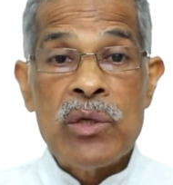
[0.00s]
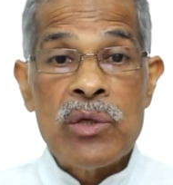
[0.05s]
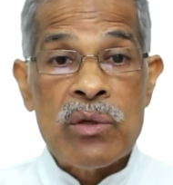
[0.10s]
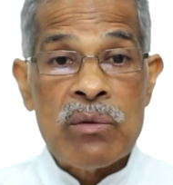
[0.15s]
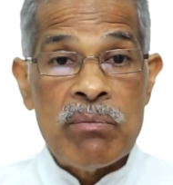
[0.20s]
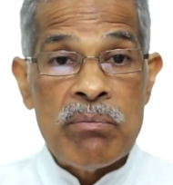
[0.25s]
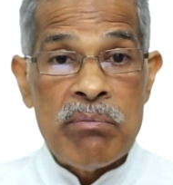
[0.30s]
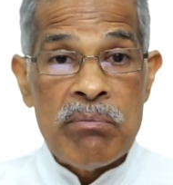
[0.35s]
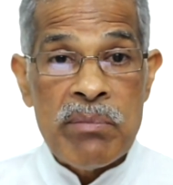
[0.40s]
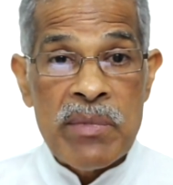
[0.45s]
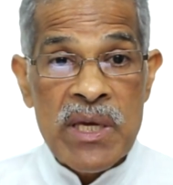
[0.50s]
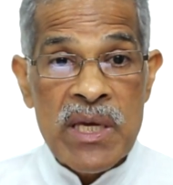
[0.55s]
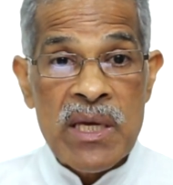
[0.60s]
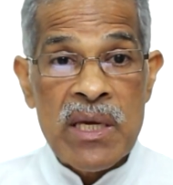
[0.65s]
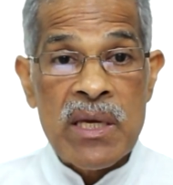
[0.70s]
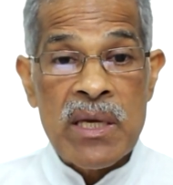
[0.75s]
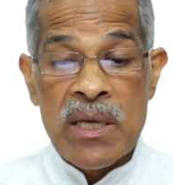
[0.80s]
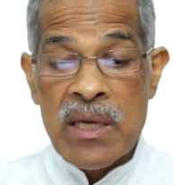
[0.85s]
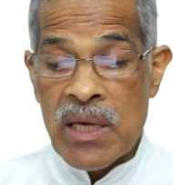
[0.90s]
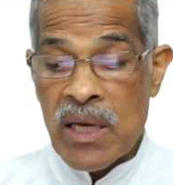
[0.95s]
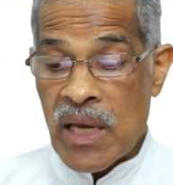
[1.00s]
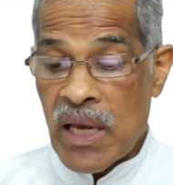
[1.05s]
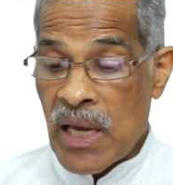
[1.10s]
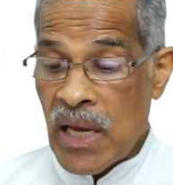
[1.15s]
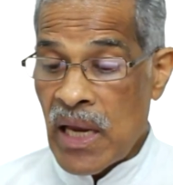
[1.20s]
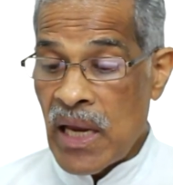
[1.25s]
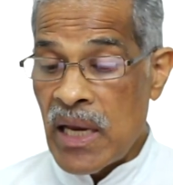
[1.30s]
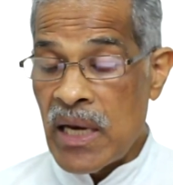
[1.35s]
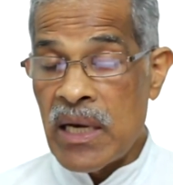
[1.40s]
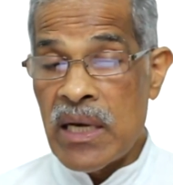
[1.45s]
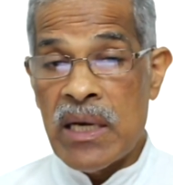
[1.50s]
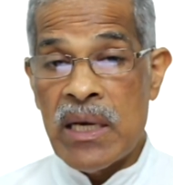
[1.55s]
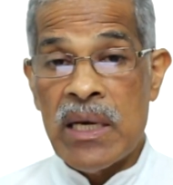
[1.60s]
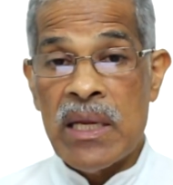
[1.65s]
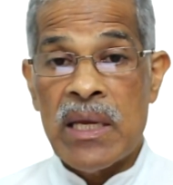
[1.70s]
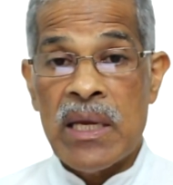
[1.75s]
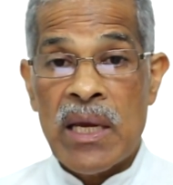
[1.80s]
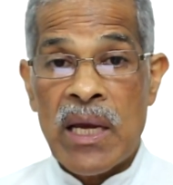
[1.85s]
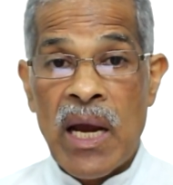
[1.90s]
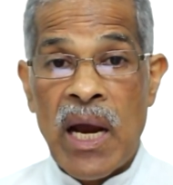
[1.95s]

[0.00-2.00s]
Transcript: to make any